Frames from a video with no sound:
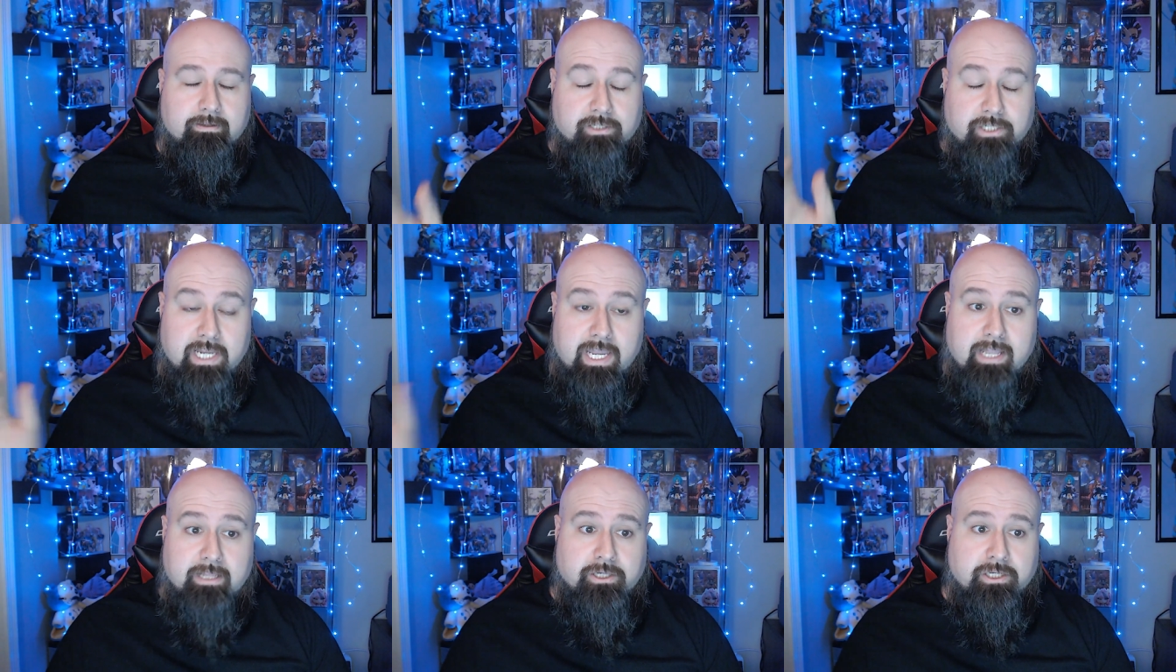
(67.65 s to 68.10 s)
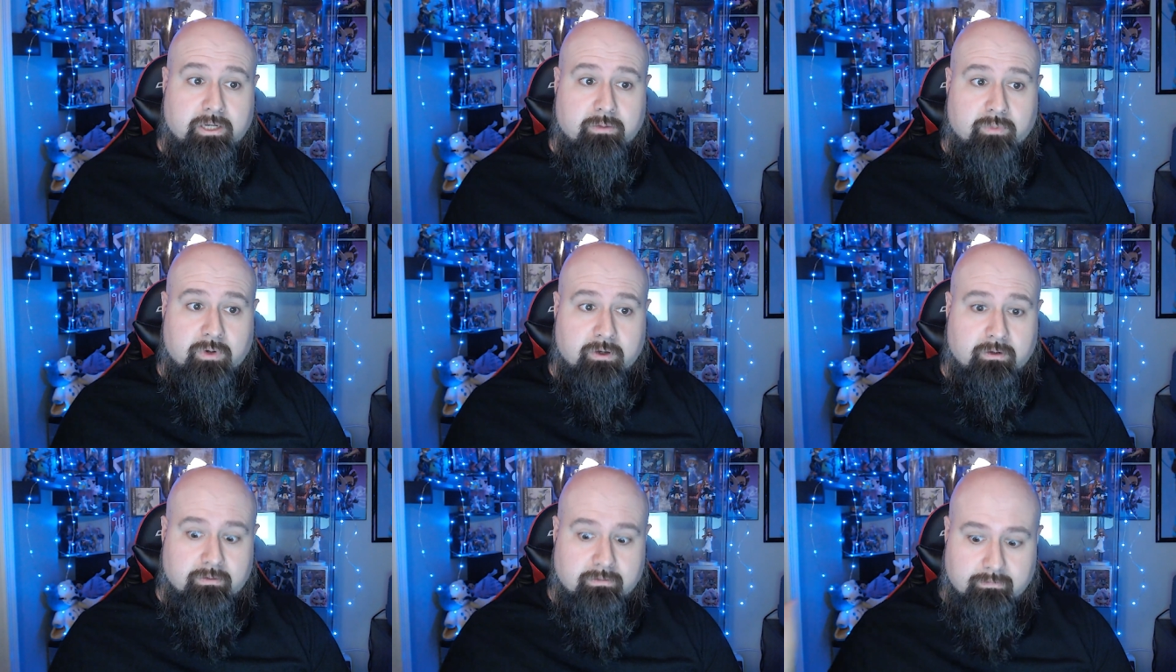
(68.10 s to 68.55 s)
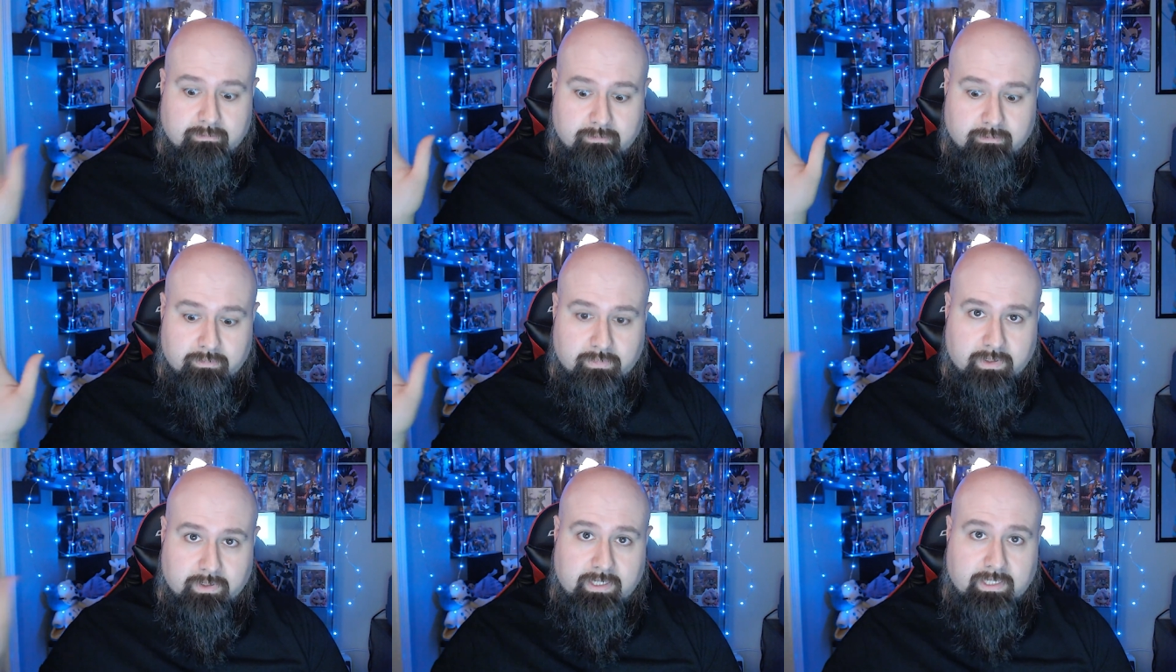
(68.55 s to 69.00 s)
Chad Shippo,
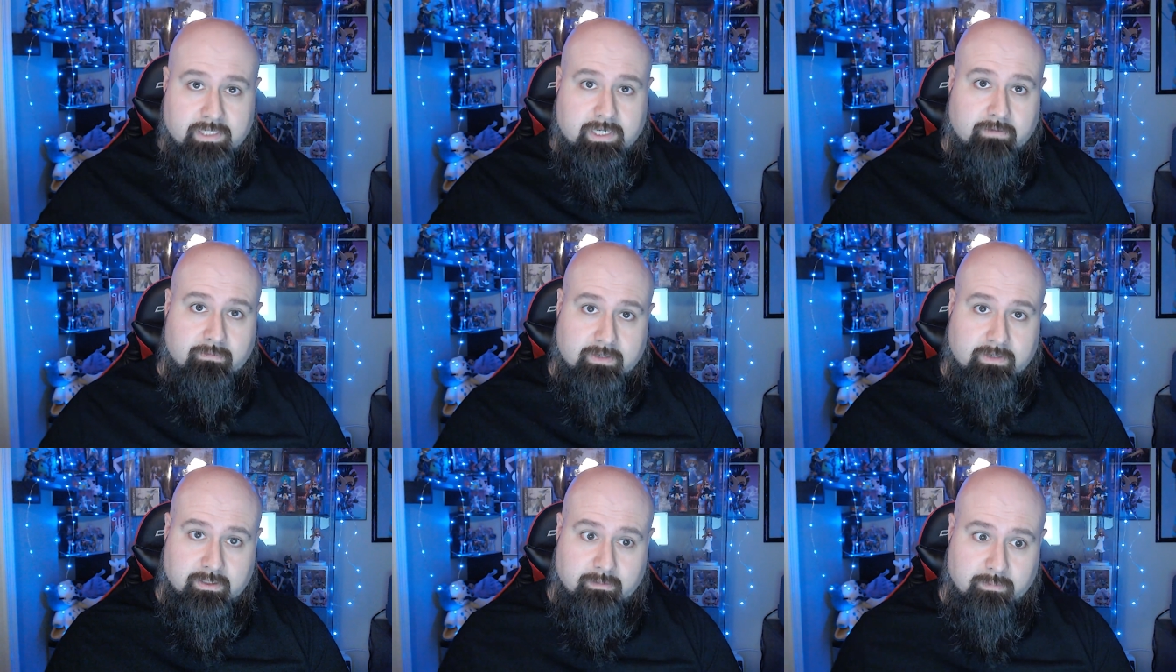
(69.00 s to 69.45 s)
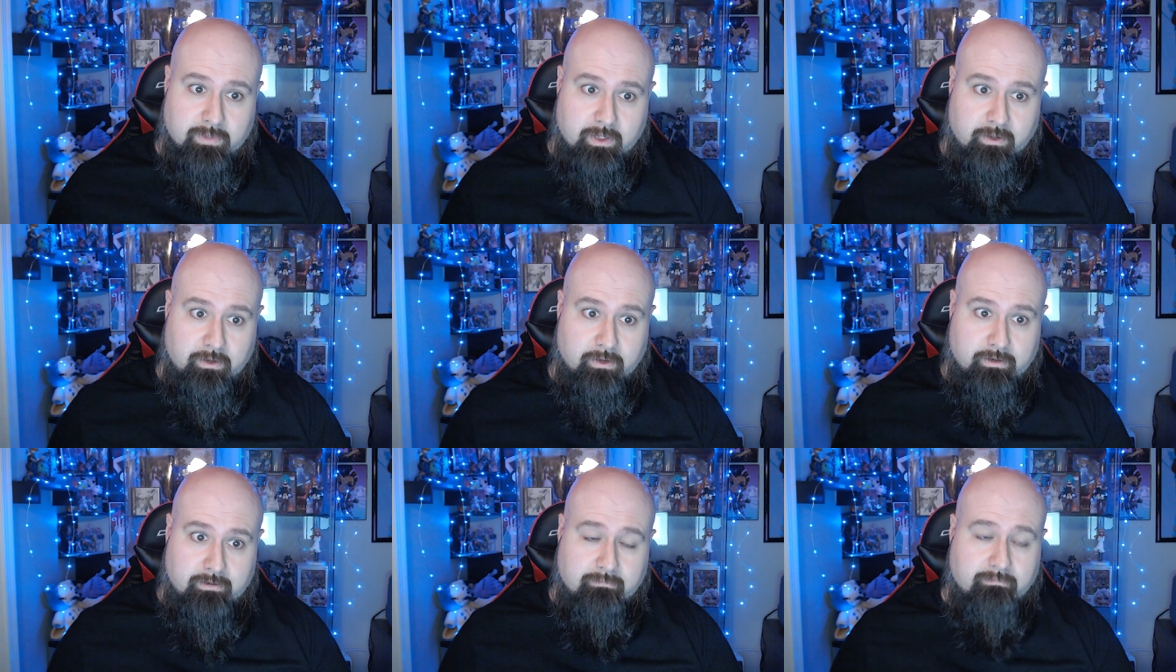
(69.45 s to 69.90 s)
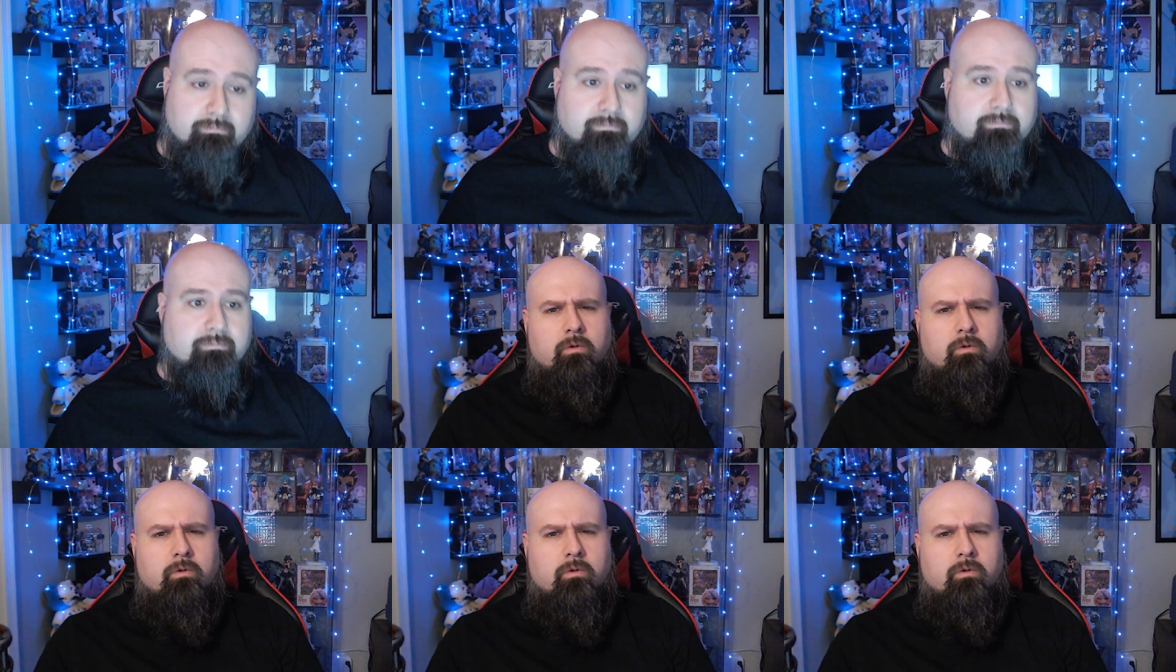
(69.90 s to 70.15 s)
please give us something good.